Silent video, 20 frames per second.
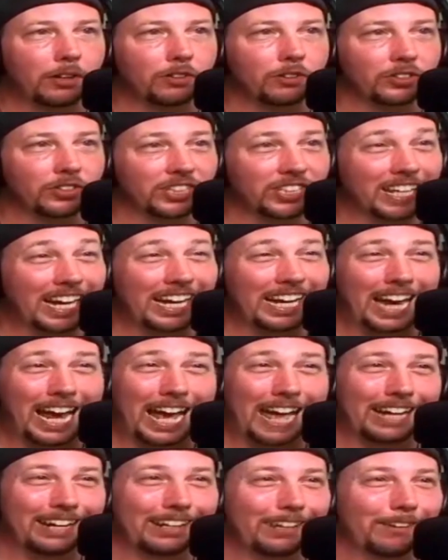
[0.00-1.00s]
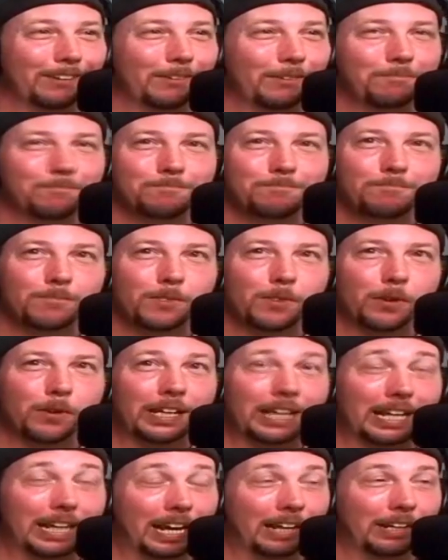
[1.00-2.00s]
or sign out of here or
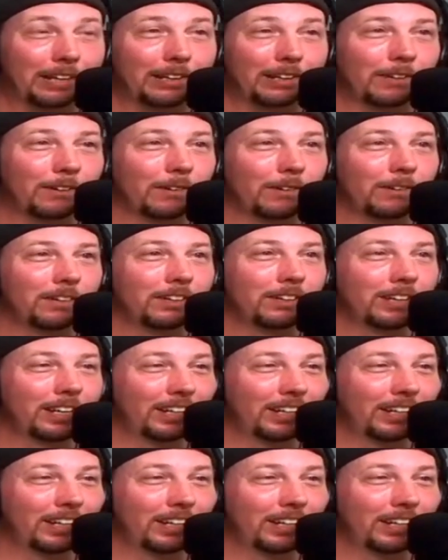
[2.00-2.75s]
get out of here,